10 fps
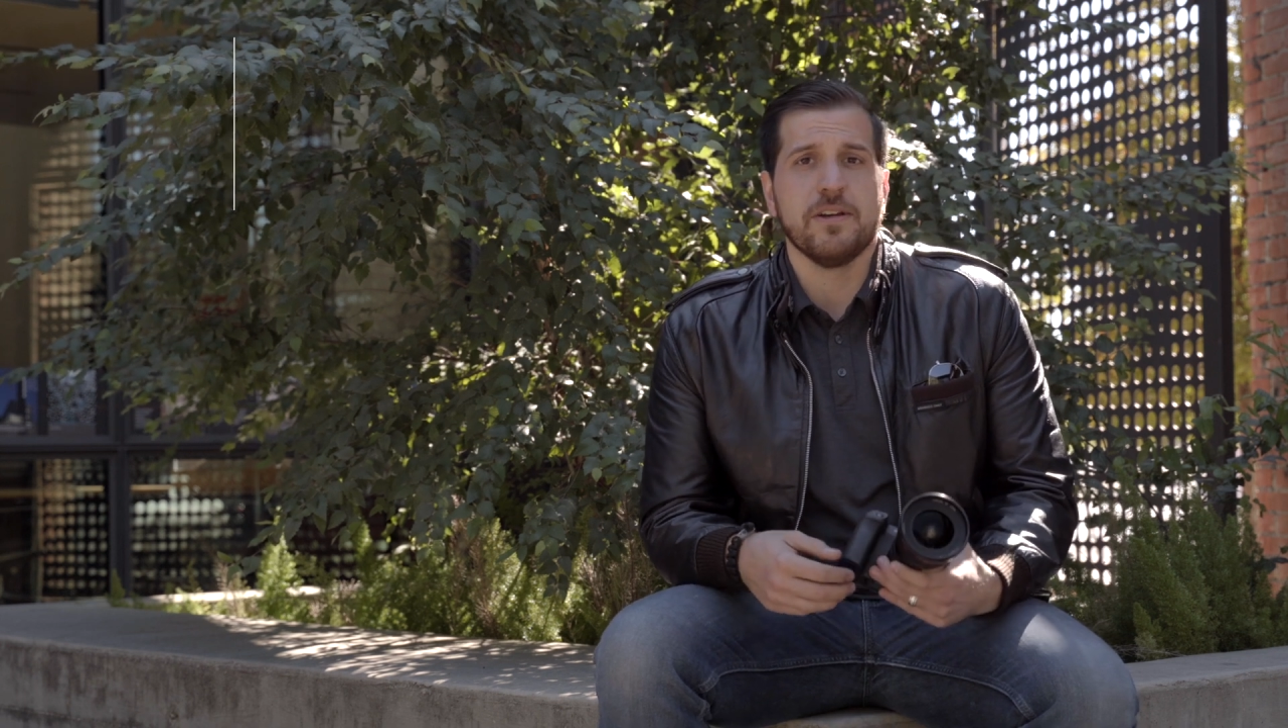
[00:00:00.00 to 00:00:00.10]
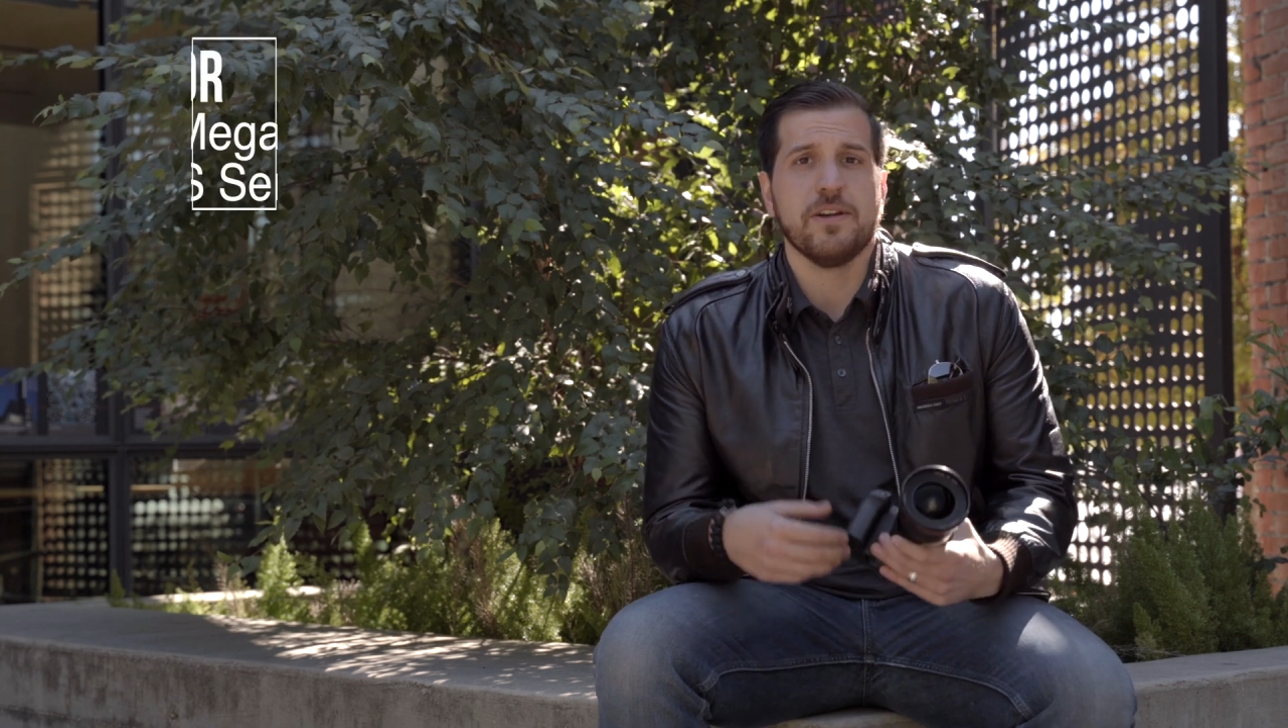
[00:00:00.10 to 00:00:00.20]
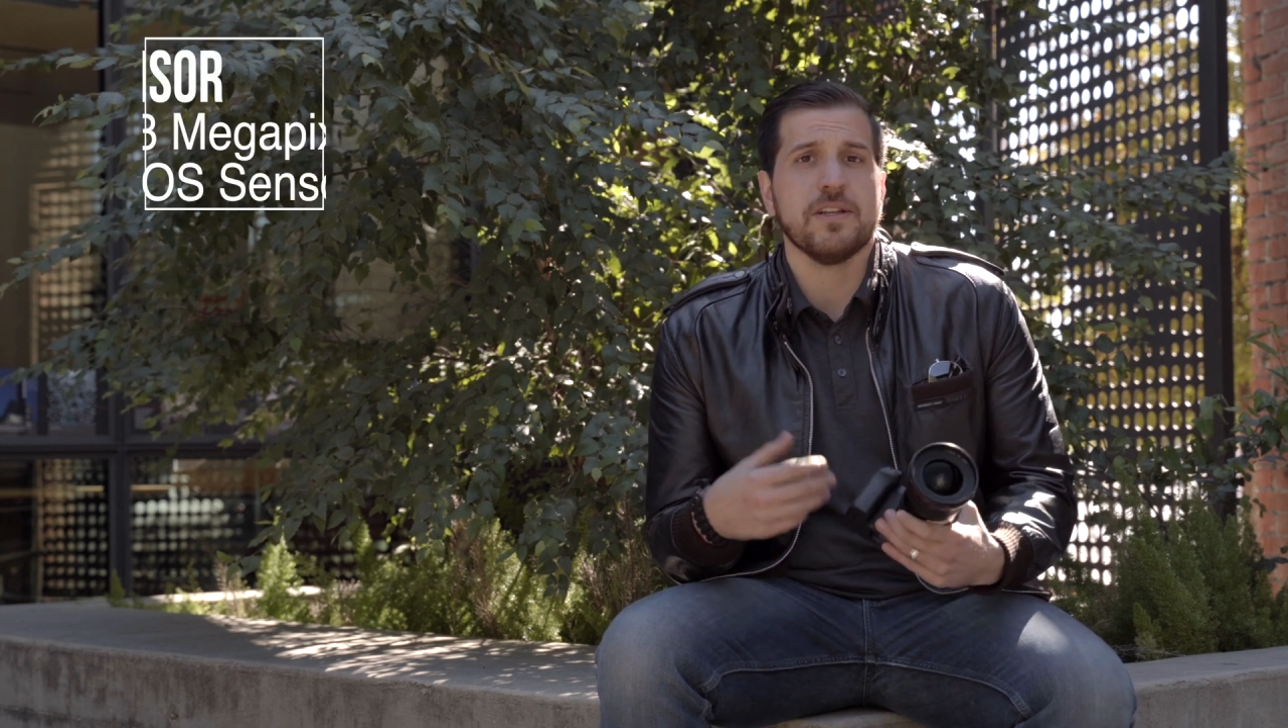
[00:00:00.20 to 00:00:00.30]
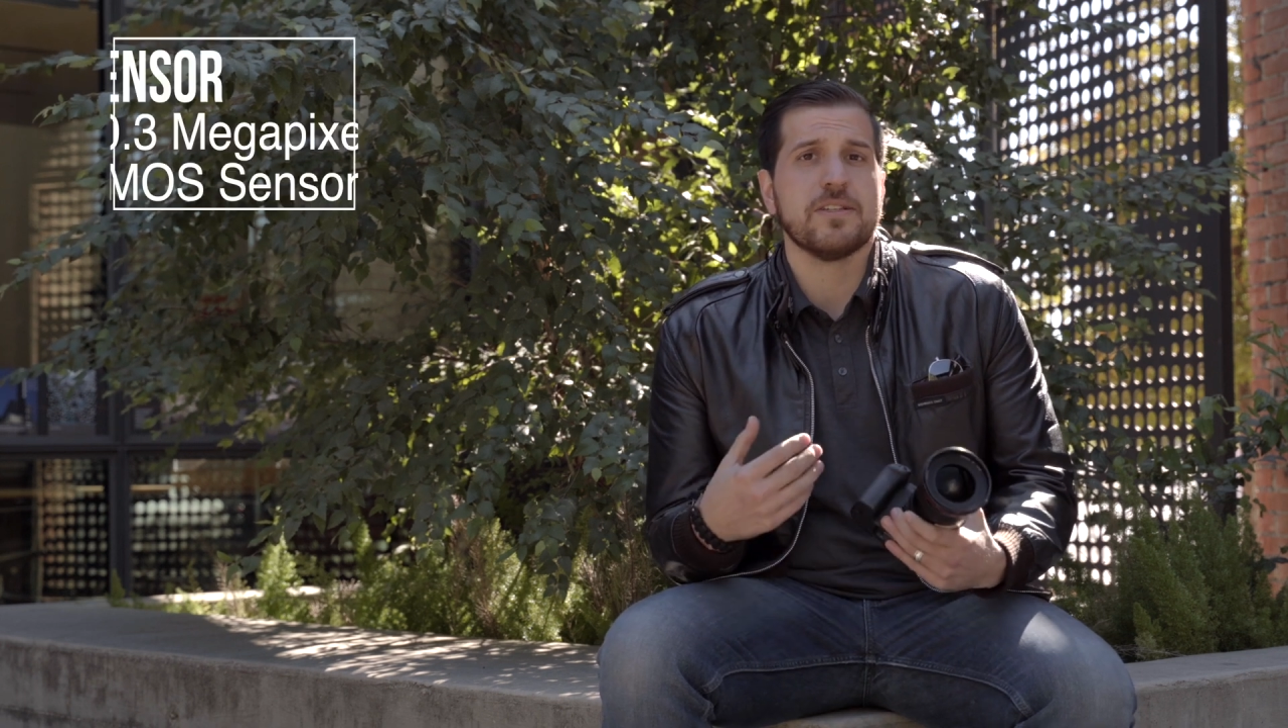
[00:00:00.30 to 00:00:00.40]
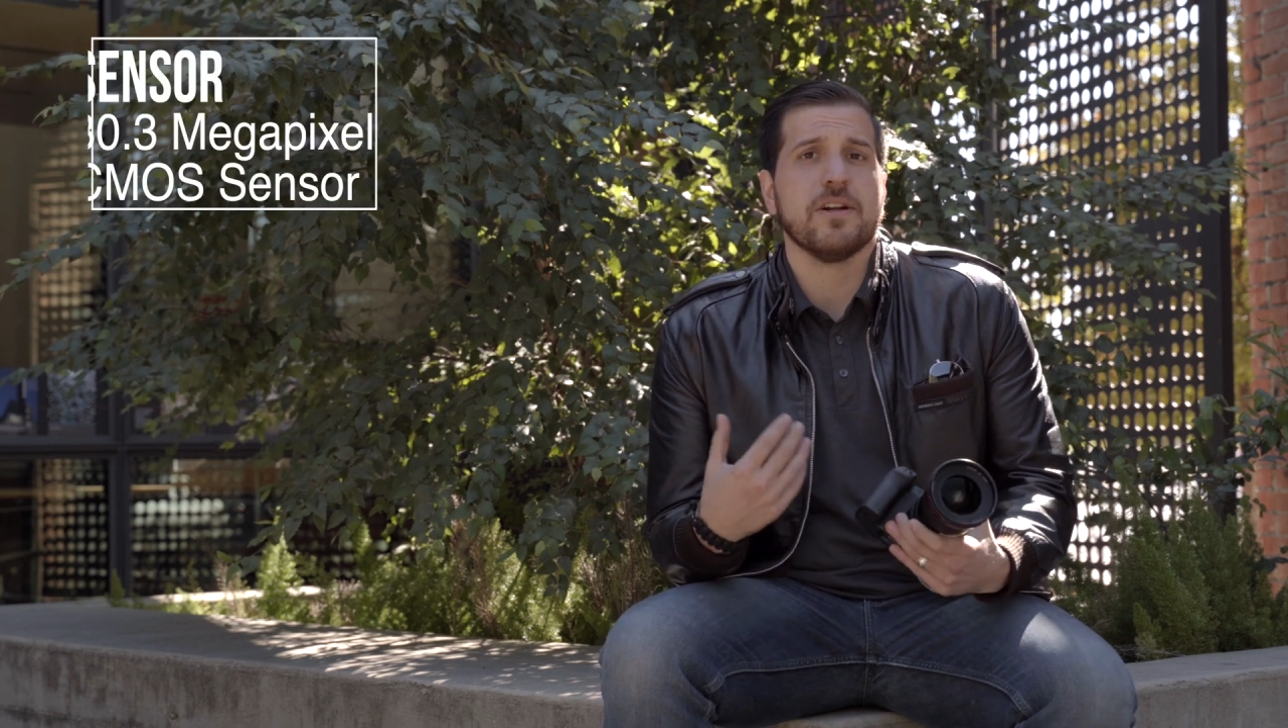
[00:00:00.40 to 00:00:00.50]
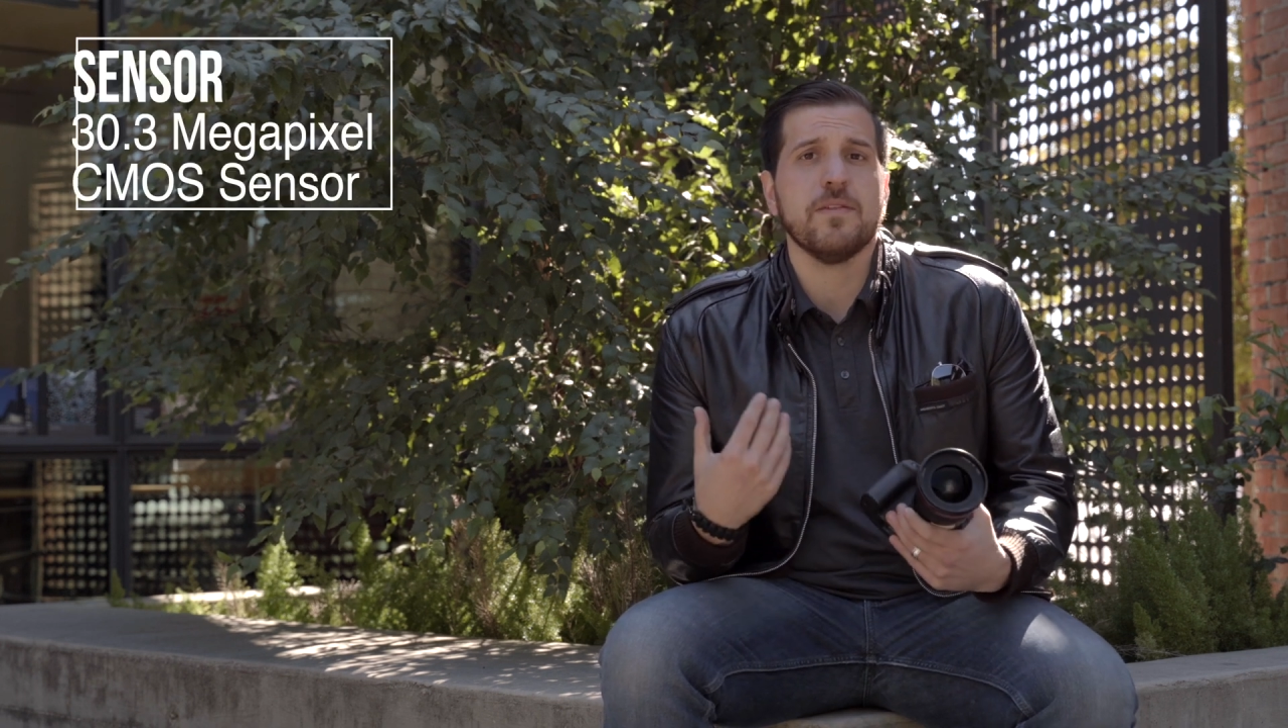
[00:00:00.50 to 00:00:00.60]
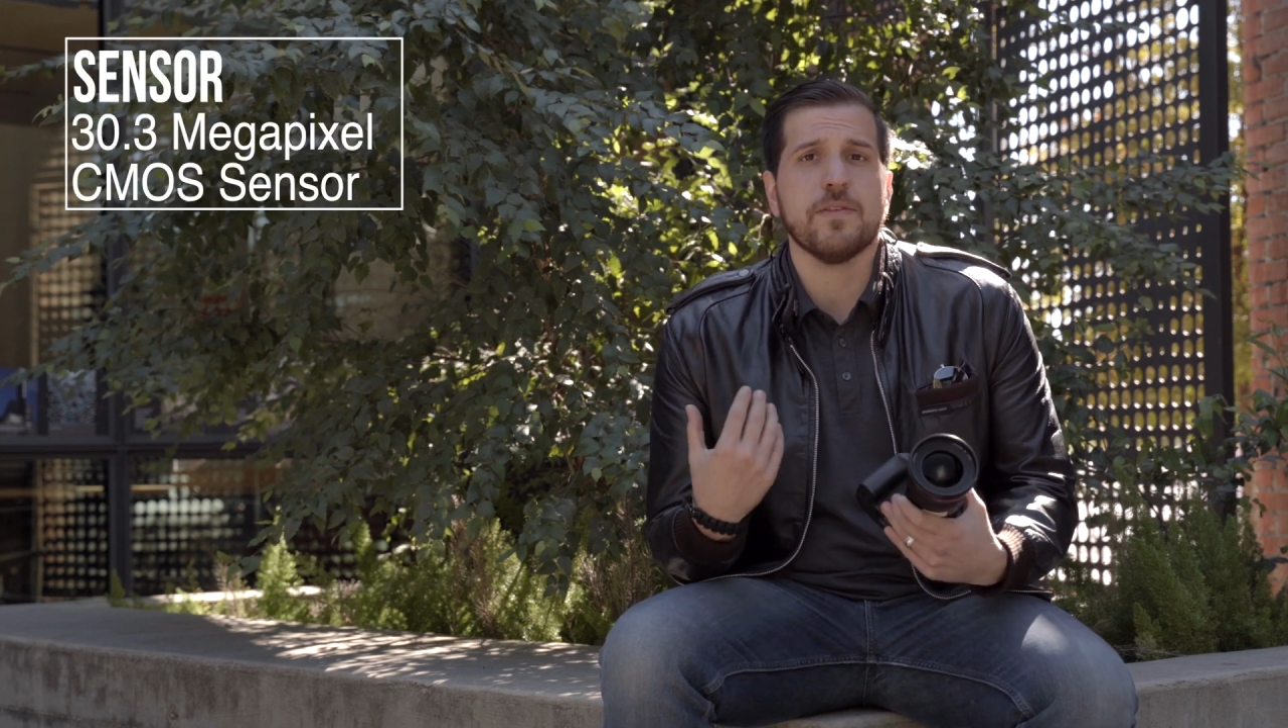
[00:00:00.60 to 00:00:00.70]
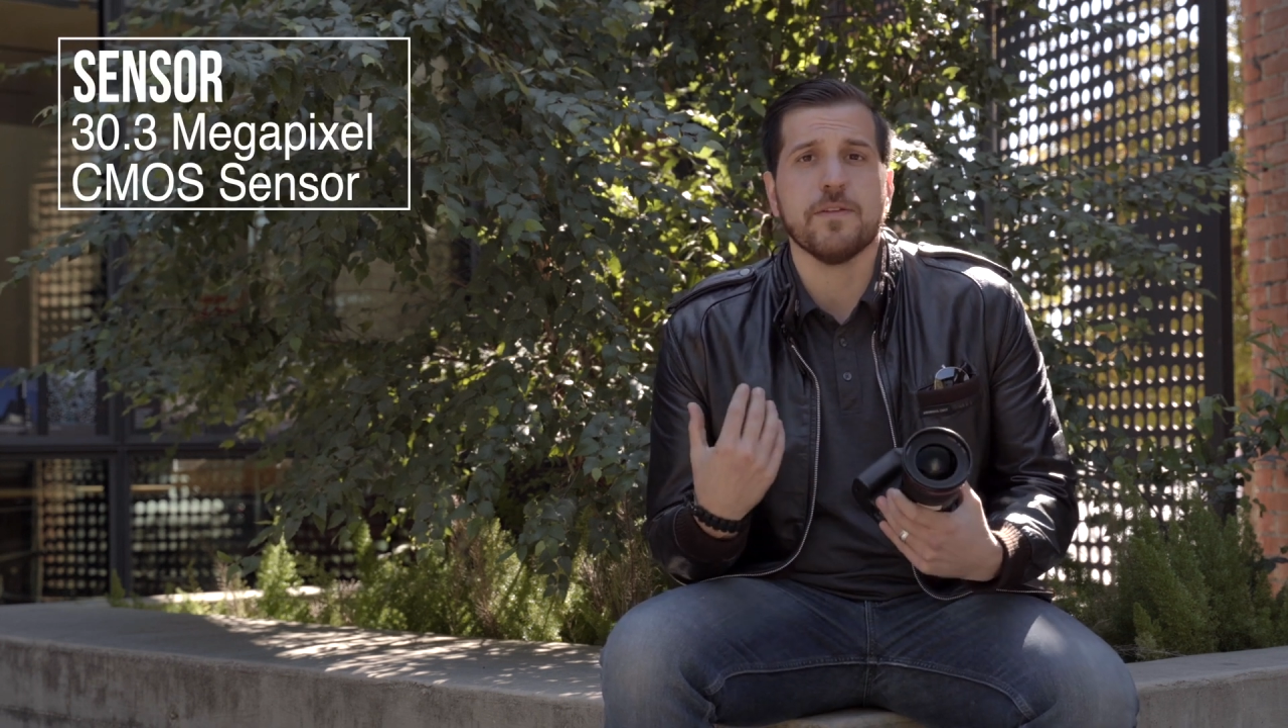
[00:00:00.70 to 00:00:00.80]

you're going to start off